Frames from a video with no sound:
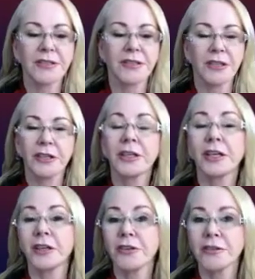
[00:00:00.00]
is still
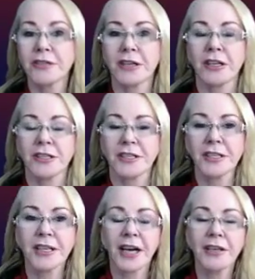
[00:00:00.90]
in your solar
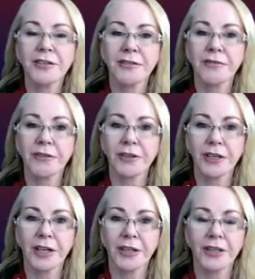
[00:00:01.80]
sixth house for
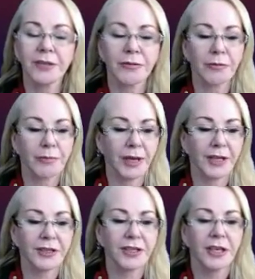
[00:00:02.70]
another
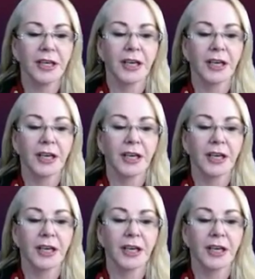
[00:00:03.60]
month.